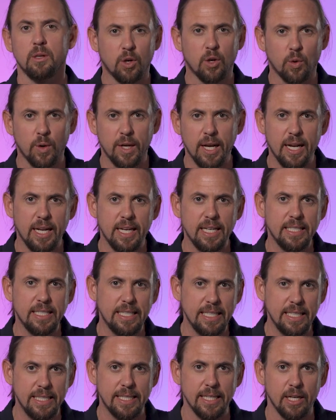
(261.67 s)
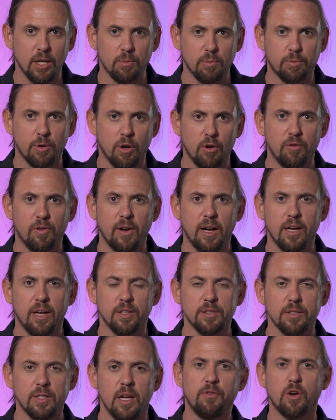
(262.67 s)
creating detailed profiles
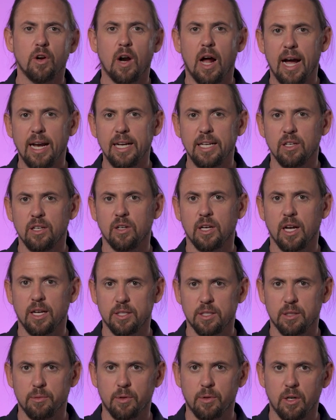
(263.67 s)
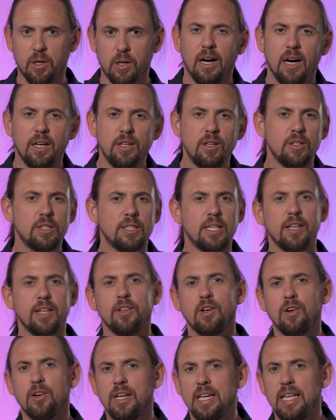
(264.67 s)
of your ideal customer. Understand
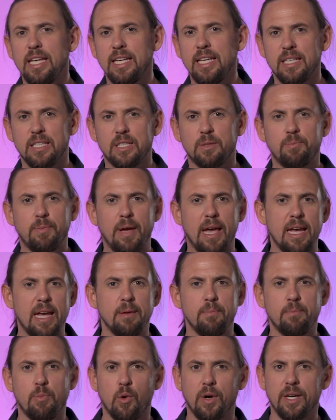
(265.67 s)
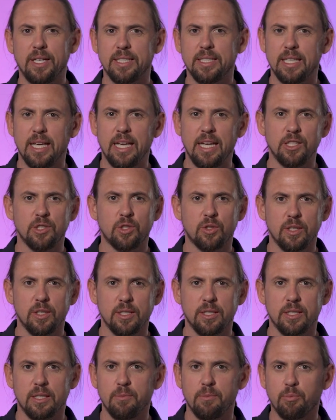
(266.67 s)
their needs, pain points,
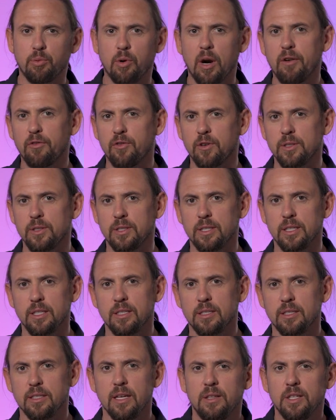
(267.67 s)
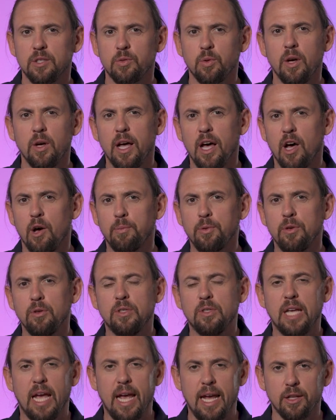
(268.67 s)
interests, and preferences. This will help you
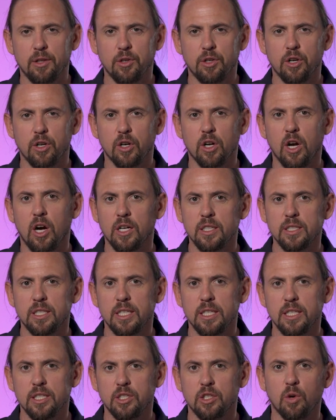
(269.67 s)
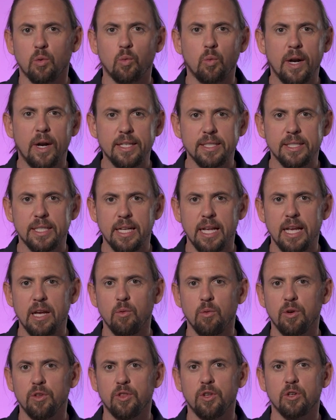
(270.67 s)
tailor your content to resonate
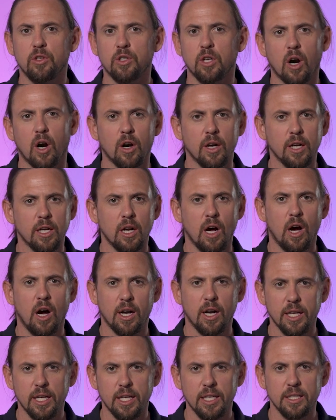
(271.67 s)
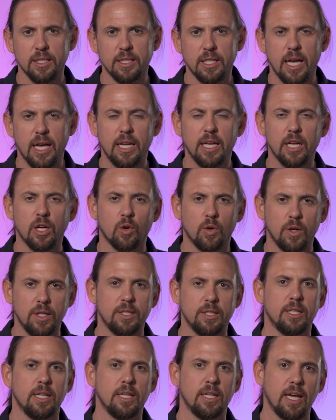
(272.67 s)
with your target audience and
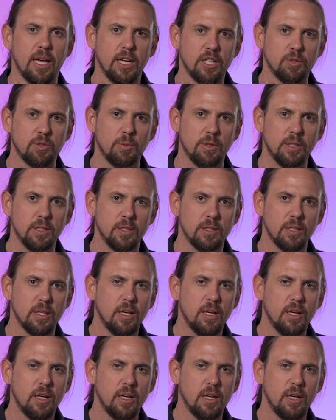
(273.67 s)
increase engagements.